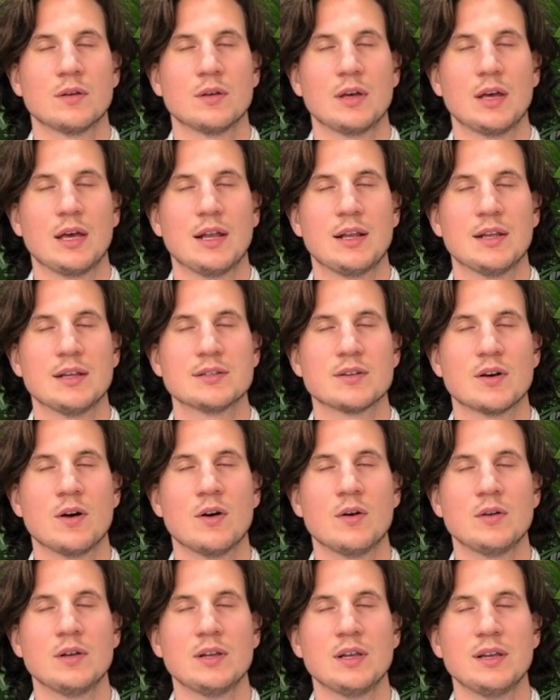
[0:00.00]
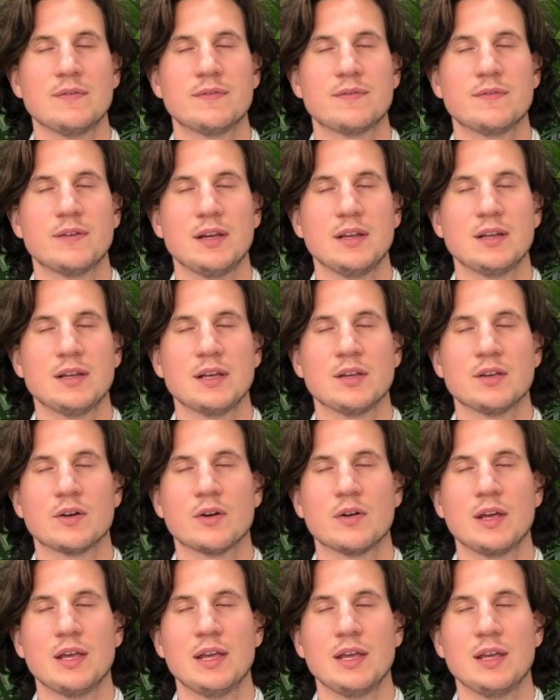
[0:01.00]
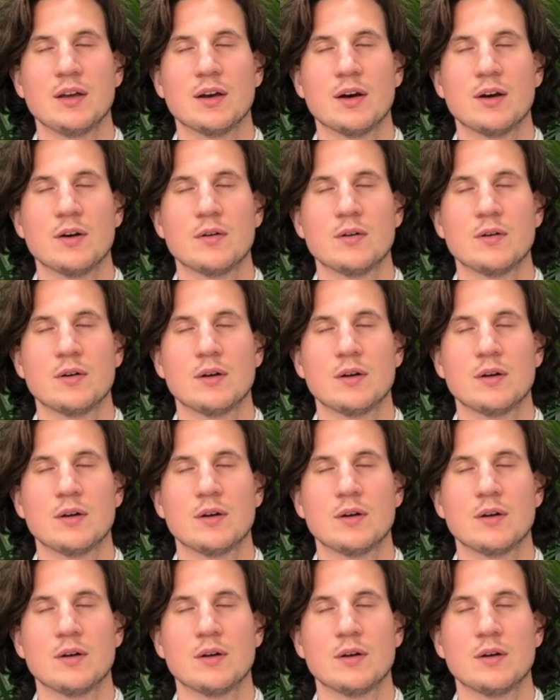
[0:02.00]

It is only feeding your ego